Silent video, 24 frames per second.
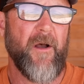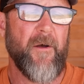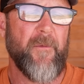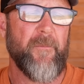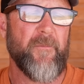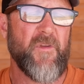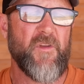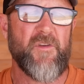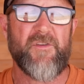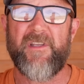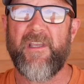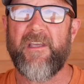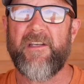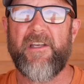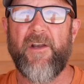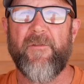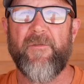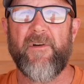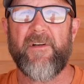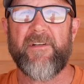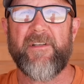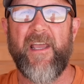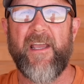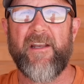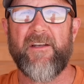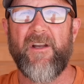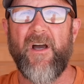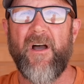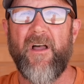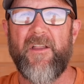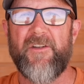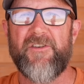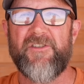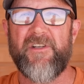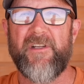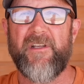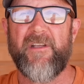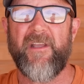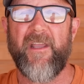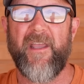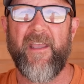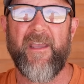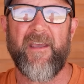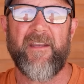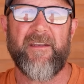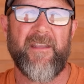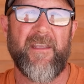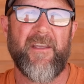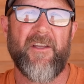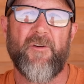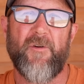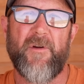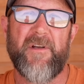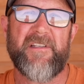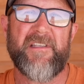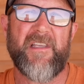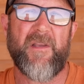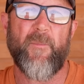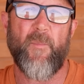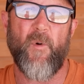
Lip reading: using a different technology and increasing